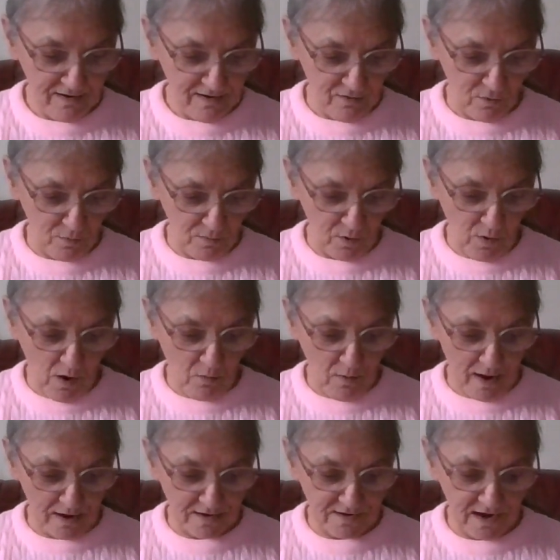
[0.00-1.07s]
Hope you are
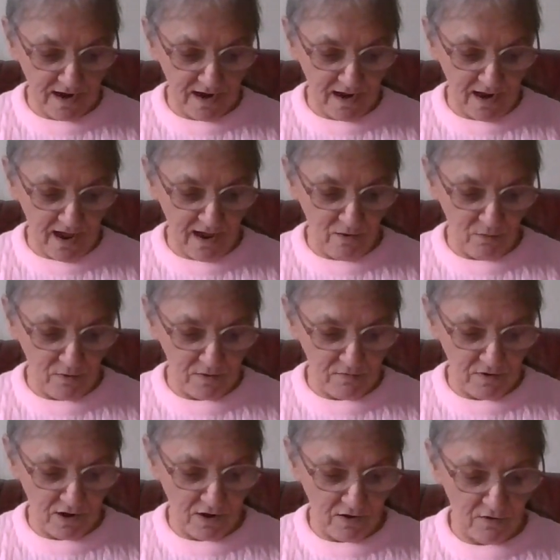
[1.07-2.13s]
well, TK, with
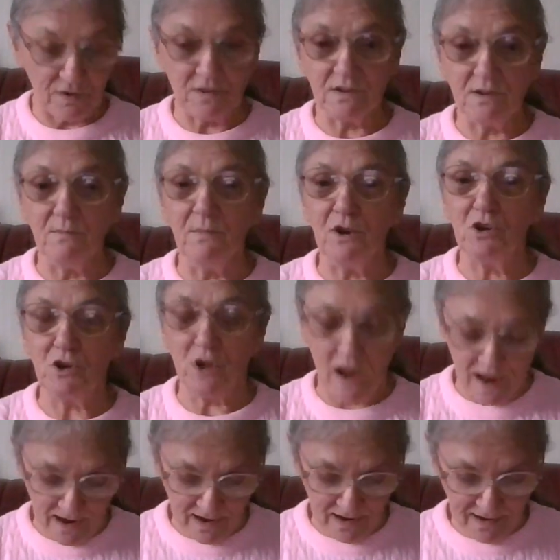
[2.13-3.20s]
regards, Michelle.